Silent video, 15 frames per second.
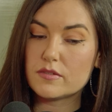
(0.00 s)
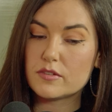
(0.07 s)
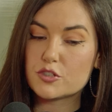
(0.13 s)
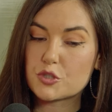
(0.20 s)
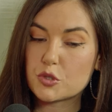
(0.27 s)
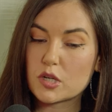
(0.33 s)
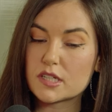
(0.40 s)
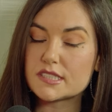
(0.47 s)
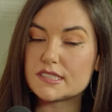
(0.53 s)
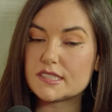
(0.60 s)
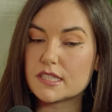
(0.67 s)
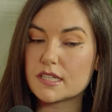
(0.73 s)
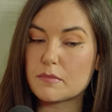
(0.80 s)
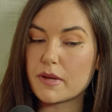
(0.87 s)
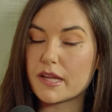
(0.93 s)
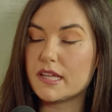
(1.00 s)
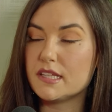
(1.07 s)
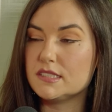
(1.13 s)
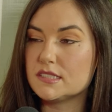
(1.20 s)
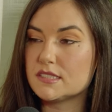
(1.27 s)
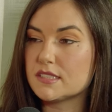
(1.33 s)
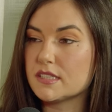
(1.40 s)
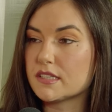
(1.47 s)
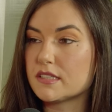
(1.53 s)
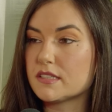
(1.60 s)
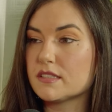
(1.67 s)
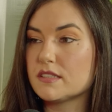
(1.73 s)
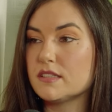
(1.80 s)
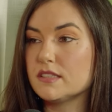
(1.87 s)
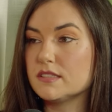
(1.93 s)
trusting my instinct
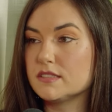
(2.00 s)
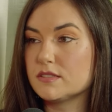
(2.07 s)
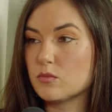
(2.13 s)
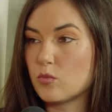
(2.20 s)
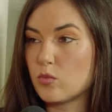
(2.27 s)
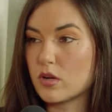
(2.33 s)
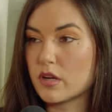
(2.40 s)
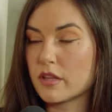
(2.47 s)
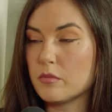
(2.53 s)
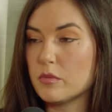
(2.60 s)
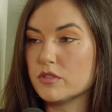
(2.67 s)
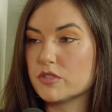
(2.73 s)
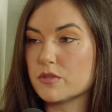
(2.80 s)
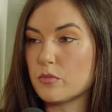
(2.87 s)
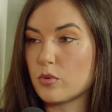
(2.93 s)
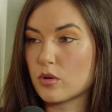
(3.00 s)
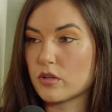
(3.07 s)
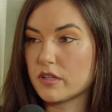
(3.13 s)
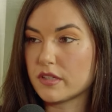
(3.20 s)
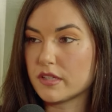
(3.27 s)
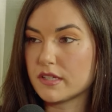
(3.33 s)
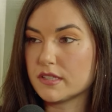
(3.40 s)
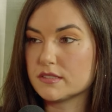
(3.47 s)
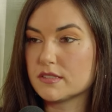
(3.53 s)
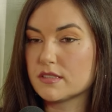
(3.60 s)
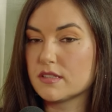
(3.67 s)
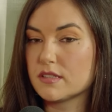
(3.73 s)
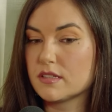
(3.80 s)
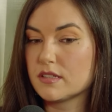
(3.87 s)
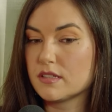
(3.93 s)
is one of the most important things.
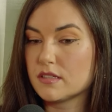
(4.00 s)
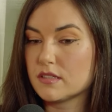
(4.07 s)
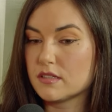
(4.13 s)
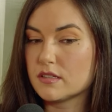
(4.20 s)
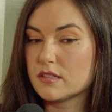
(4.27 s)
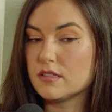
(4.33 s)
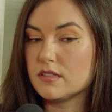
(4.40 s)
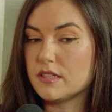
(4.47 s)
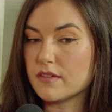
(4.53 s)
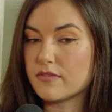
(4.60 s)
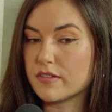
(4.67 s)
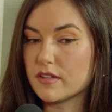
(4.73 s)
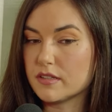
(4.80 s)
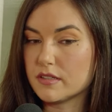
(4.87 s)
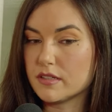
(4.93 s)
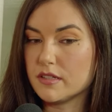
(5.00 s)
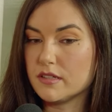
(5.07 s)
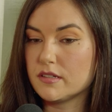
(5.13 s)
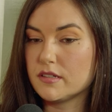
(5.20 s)
Definitely.